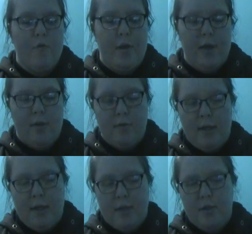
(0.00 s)
find
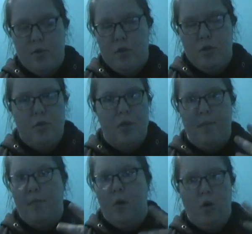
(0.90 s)
out that
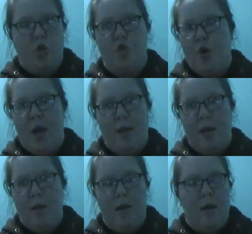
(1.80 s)
some
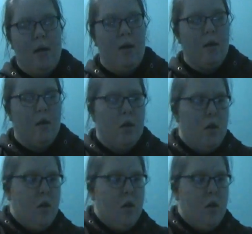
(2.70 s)
Archdragon,